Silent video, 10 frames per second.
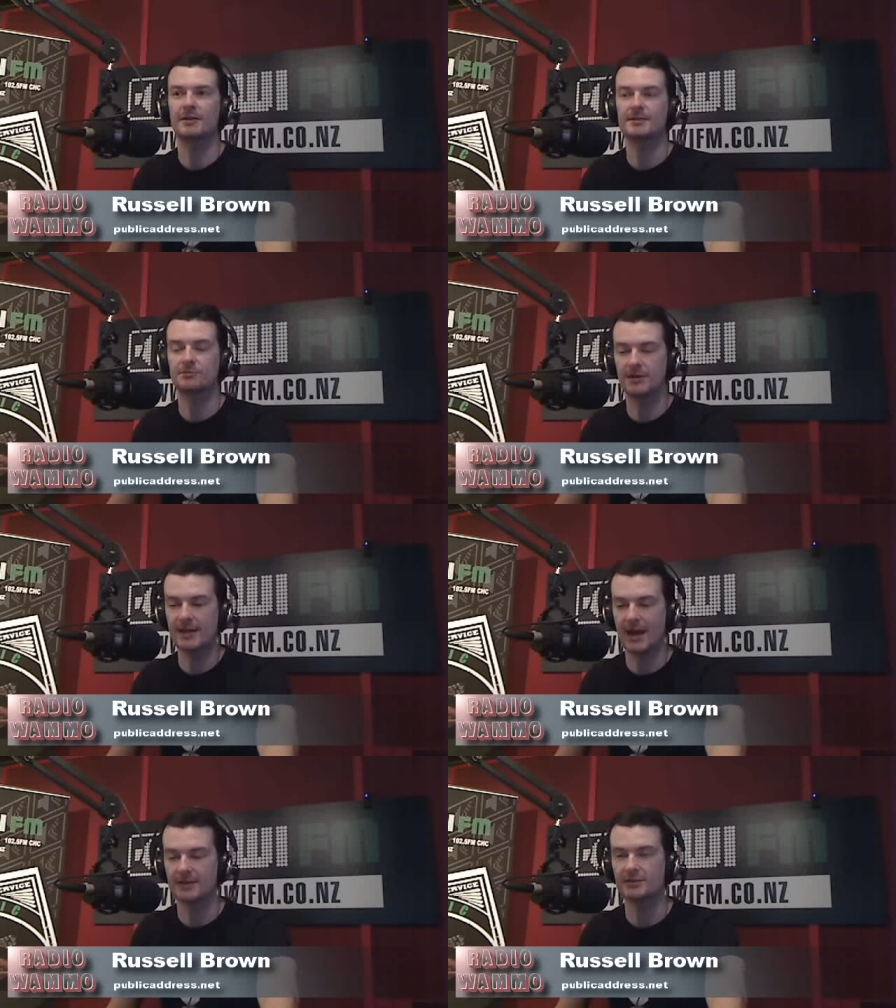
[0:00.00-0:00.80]
It's
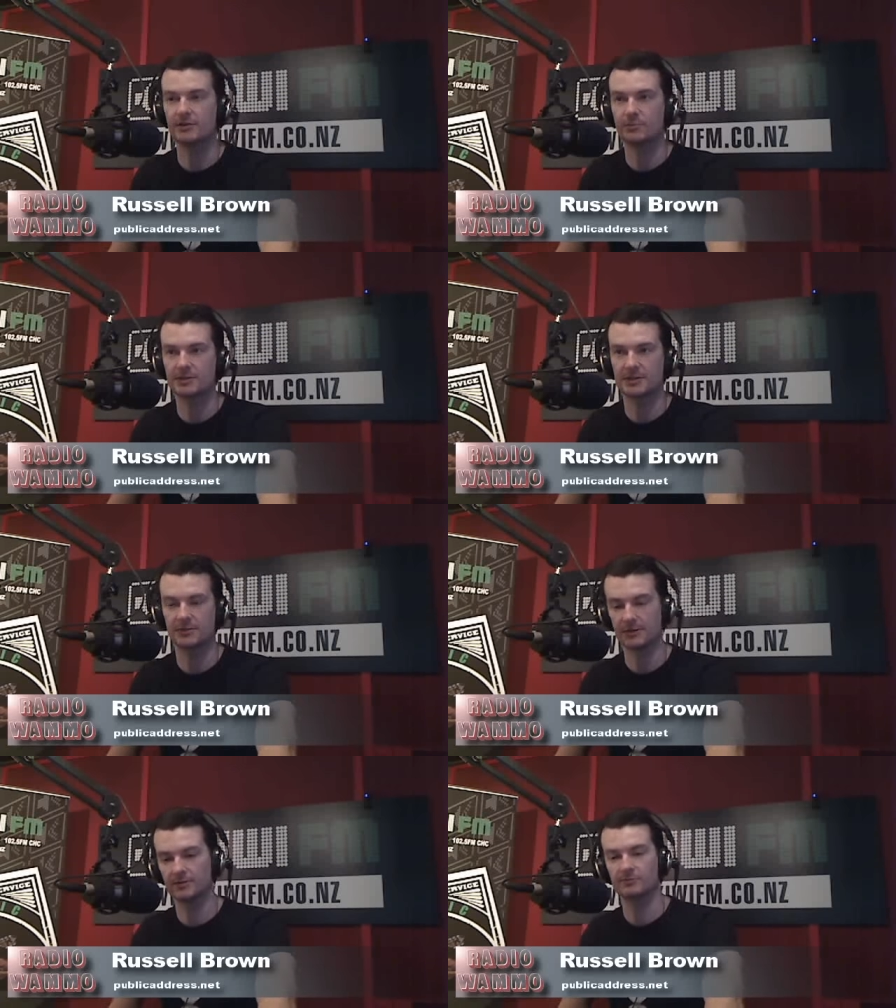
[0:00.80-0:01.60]
really hard to know what's
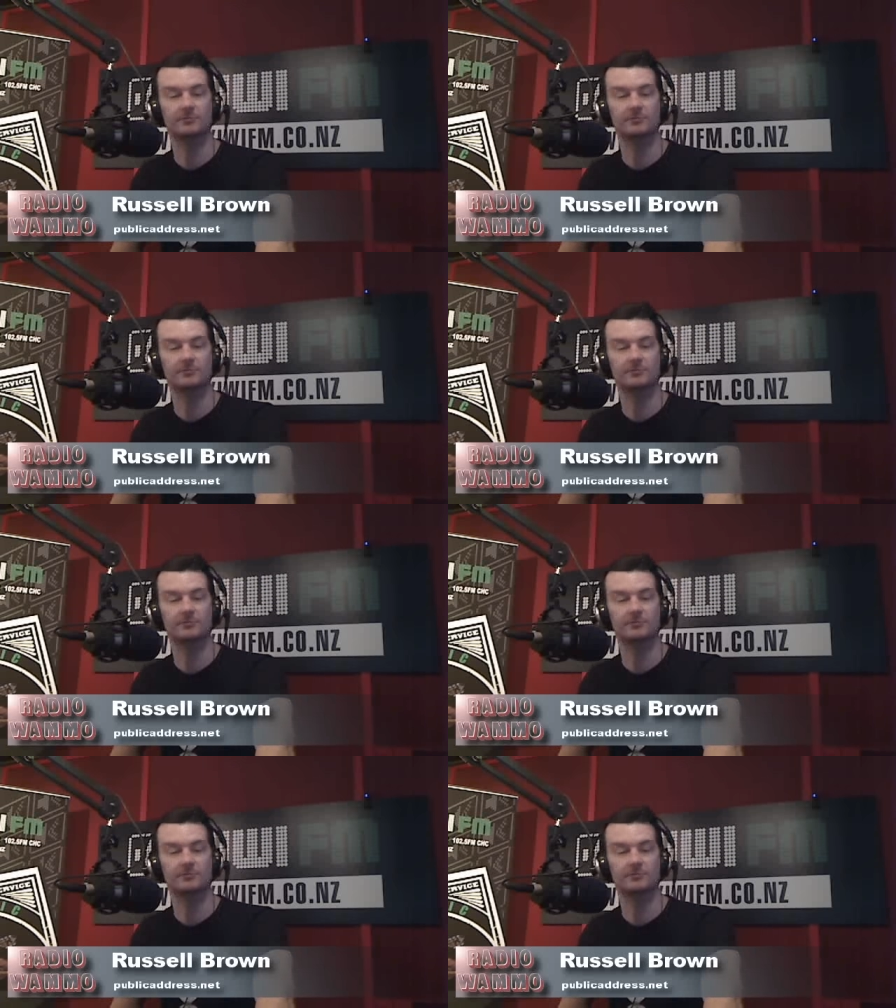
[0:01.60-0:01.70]
going on.